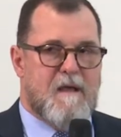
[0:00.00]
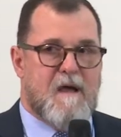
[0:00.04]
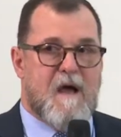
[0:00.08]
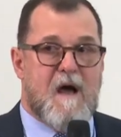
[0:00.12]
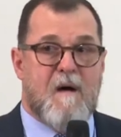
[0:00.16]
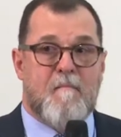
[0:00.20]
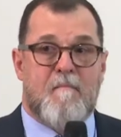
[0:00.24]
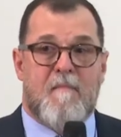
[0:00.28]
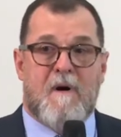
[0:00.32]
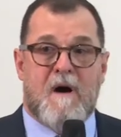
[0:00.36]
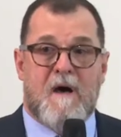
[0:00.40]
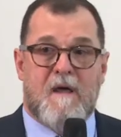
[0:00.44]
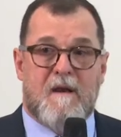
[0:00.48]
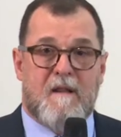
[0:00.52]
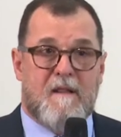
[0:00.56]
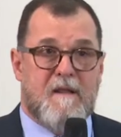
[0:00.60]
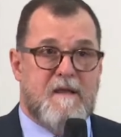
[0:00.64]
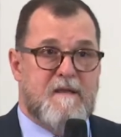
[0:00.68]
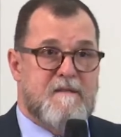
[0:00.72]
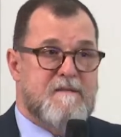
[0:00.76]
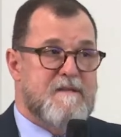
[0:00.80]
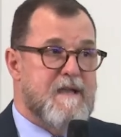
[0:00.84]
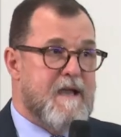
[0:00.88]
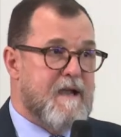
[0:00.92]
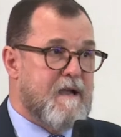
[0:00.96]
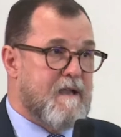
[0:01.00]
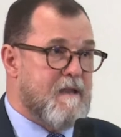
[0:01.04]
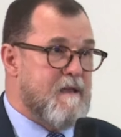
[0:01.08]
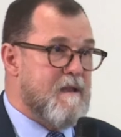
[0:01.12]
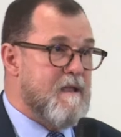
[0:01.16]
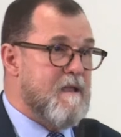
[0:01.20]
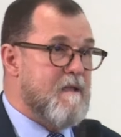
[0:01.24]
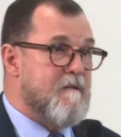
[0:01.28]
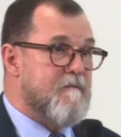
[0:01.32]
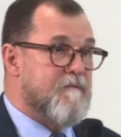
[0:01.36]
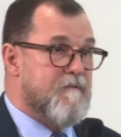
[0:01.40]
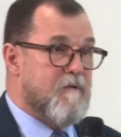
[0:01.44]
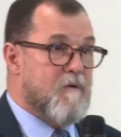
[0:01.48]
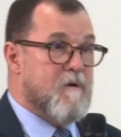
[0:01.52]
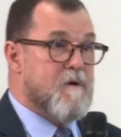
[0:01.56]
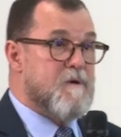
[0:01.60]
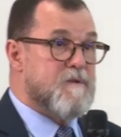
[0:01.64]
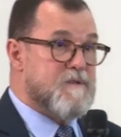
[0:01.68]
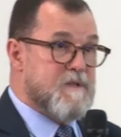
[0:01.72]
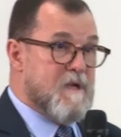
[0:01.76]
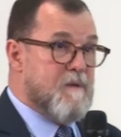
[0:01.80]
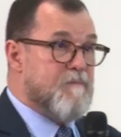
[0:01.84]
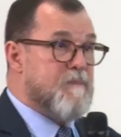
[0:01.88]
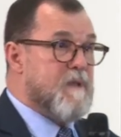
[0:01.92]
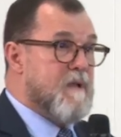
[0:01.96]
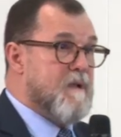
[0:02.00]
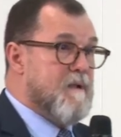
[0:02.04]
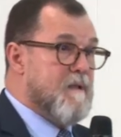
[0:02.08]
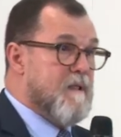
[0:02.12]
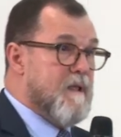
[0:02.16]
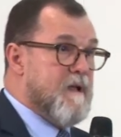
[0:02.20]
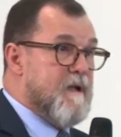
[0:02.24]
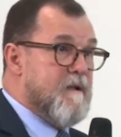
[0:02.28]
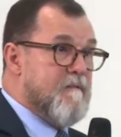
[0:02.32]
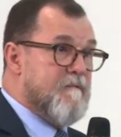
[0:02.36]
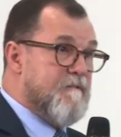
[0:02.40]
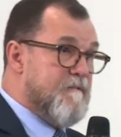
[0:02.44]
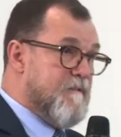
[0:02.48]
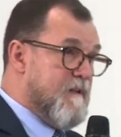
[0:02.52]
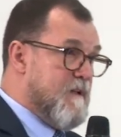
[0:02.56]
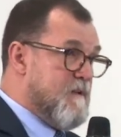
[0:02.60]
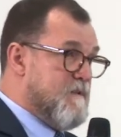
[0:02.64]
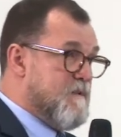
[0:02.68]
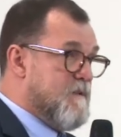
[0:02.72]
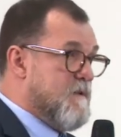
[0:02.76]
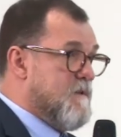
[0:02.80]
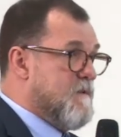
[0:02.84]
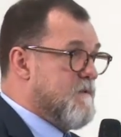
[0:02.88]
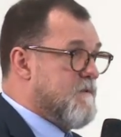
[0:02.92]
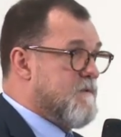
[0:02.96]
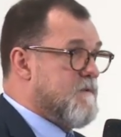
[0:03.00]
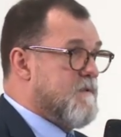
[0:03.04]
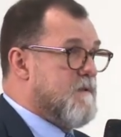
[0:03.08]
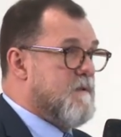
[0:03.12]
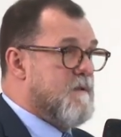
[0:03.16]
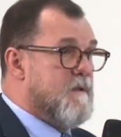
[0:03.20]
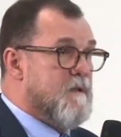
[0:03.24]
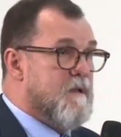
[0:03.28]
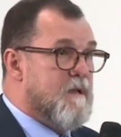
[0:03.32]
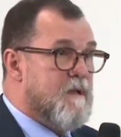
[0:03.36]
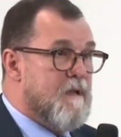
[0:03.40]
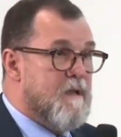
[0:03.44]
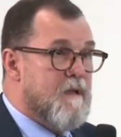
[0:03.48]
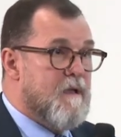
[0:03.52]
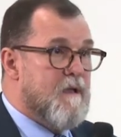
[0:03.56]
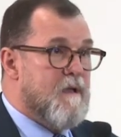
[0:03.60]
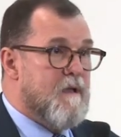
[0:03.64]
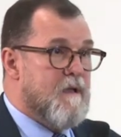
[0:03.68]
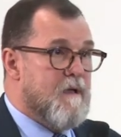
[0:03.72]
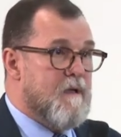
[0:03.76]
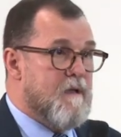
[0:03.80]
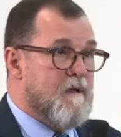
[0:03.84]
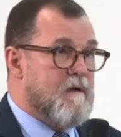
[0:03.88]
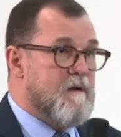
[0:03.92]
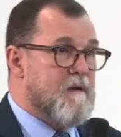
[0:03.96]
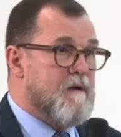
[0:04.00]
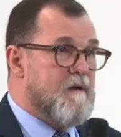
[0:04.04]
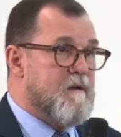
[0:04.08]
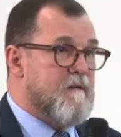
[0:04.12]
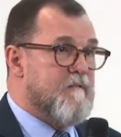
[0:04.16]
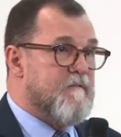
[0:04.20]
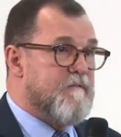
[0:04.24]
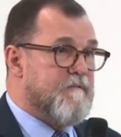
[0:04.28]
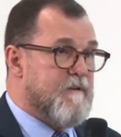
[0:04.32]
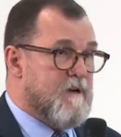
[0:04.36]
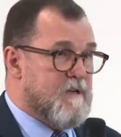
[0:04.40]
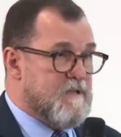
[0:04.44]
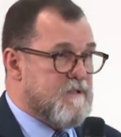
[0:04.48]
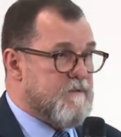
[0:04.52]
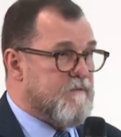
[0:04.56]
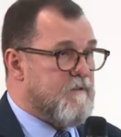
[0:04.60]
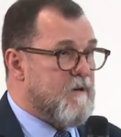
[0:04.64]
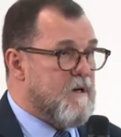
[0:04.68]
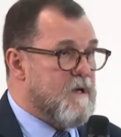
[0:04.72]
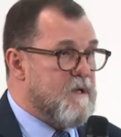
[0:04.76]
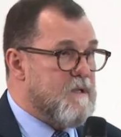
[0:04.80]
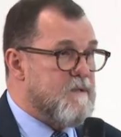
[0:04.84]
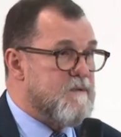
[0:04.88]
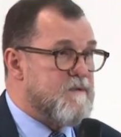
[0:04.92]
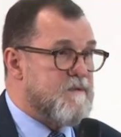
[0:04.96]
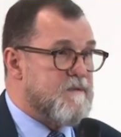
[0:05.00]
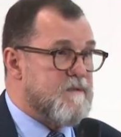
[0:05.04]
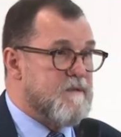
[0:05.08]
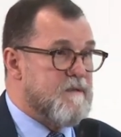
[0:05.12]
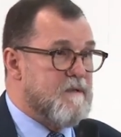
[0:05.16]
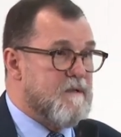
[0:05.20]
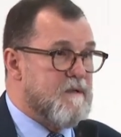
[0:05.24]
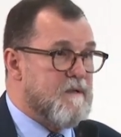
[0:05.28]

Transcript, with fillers: a modeling technique for something like facies of phosphorites.